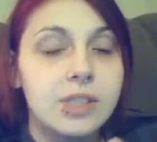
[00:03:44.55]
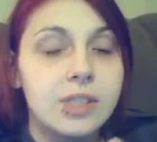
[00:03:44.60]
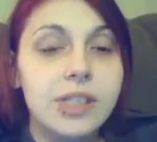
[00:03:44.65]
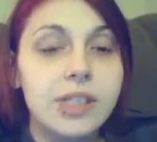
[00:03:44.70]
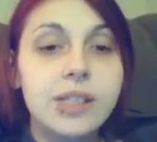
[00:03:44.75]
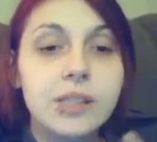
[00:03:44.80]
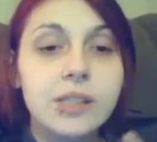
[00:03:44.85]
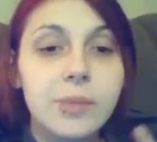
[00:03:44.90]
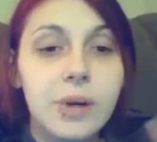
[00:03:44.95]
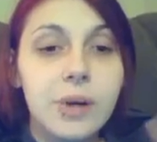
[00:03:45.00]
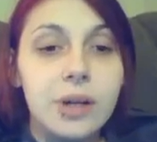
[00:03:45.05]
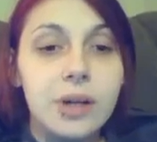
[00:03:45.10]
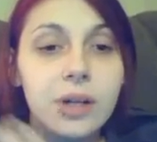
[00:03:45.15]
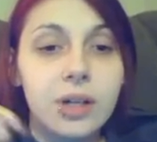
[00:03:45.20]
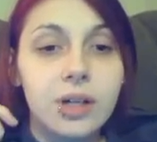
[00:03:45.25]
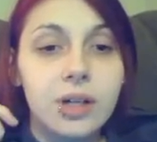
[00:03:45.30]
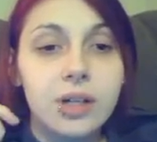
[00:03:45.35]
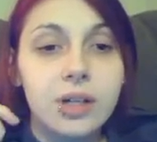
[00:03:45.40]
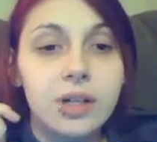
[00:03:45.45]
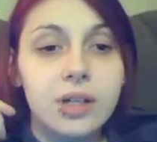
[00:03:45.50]

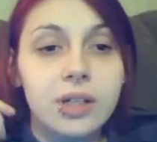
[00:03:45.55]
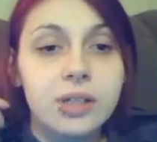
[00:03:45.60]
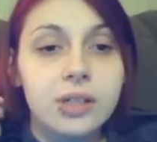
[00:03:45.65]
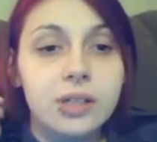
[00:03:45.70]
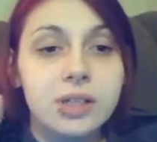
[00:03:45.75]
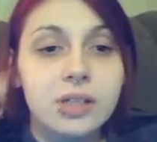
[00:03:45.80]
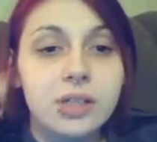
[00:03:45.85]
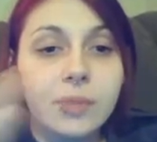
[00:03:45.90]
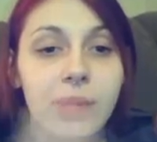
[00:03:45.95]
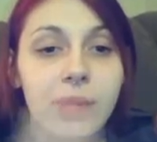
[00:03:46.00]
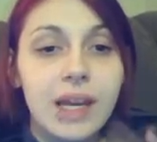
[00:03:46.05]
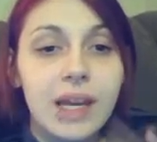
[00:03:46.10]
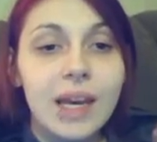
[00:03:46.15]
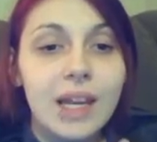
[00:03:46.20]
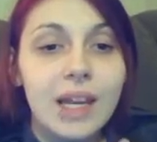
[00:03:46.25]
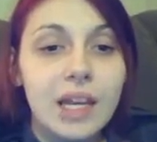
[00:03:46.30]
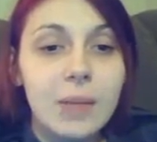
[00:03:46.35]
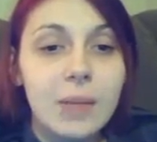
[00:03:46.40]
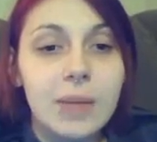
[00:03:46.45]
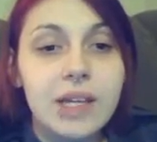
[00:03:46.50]
cheeseburgers,
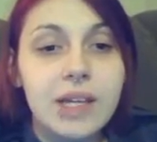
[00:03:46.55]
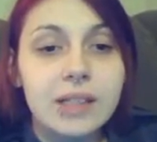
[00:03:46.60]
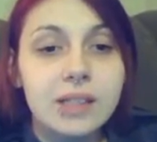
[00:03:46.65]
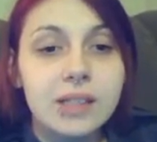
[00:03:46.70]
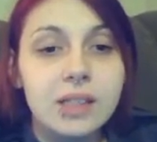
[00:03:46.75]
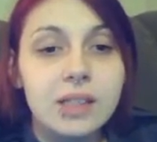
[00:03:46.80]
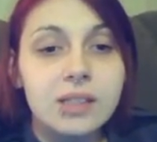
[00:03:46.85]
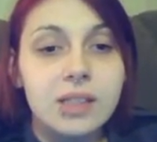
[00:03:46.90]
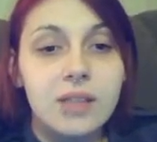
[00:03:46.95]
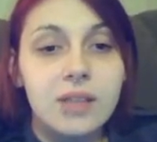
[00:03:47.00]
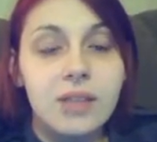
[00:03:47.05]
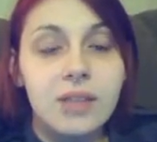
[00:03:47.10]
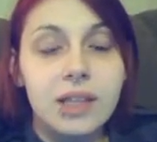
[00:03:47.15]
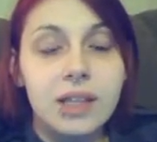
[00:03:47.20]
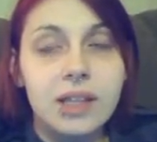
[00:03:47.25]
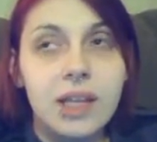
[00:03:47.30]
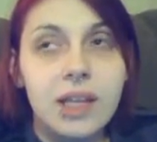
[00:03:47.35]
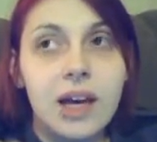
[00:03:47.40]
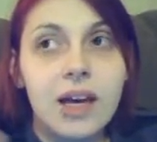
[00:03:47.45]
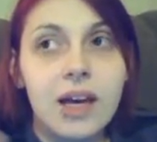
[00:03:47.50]
spaghetti, pizza, stuff
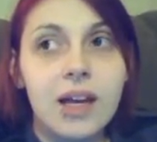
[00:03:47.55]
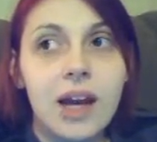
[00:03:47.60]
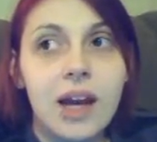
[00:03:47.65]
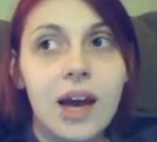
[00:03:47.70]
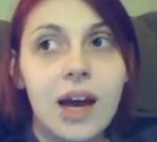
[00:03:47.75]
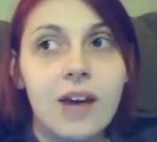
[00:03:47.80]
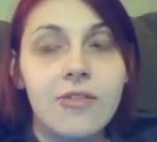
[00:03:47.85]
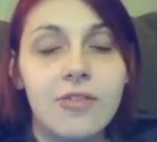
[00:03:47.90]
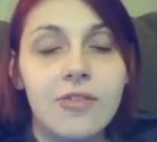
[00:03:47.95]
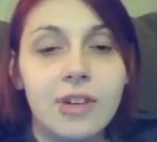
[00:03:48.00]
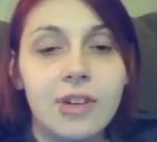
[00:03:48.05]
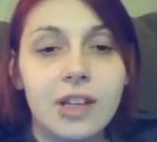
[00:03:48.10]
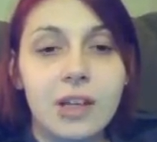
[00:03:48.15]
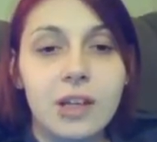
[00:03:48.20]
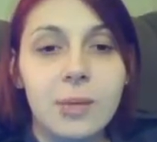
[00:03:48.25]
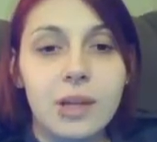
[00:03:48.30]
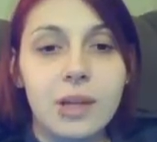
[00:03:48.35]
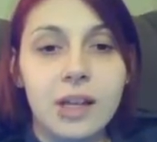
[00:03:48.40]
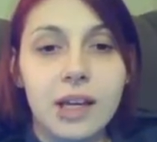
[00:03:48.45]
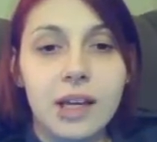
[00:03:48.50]
like that. I've
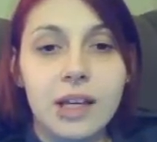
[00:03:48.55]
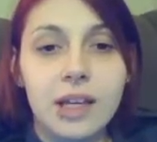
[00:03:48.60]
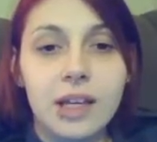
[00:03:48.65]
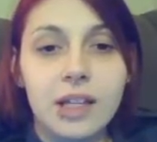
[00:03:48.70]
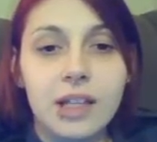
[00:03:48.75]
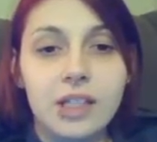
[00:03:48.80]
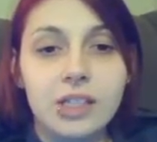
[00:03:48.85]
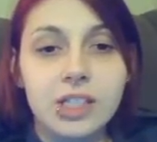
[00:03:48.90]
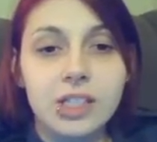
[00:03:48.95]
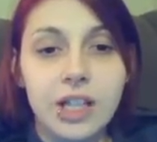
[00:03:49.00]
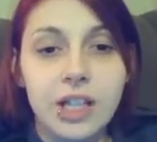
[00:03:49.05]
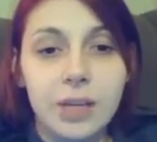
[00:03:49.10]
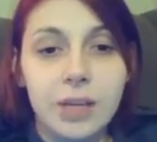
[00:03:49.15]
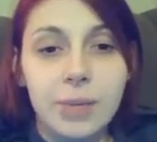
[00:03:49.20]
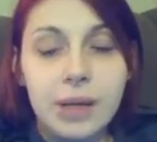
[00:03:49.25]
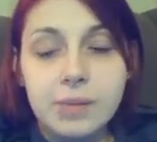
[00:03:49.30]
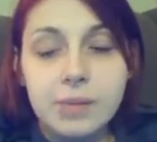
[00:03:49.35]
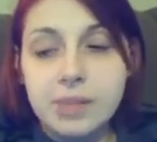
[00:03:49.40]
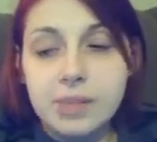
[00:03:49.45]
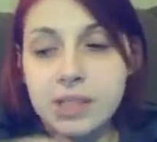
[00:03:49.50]
really been liking cherry
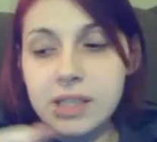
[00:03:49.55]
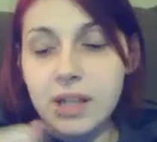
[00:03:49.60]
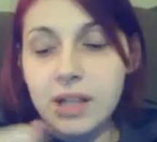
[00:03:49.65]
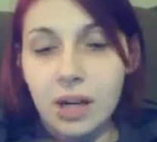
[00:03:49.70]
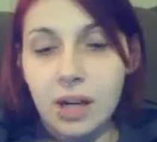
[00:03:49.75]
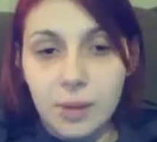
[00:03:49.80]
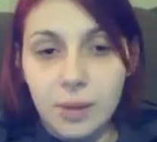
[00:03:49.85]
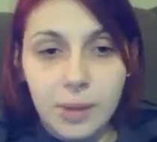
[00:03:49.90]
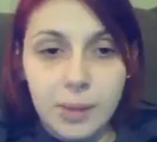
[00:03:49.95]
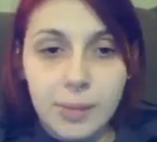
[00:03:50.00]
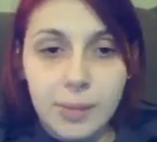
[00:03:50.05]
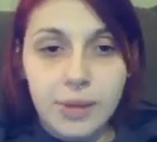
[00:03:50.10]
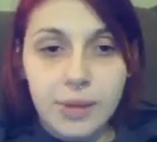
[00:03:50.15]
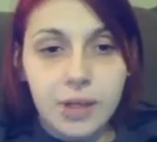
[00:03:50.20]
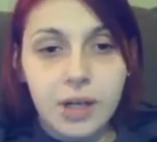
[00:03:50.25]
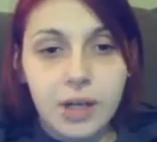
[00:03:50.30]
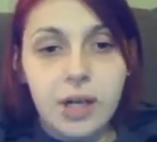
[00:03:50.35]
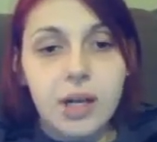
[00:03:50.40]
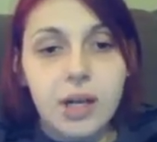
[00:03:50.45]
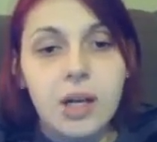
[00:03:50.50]
Pepsi, Dr. Pepper.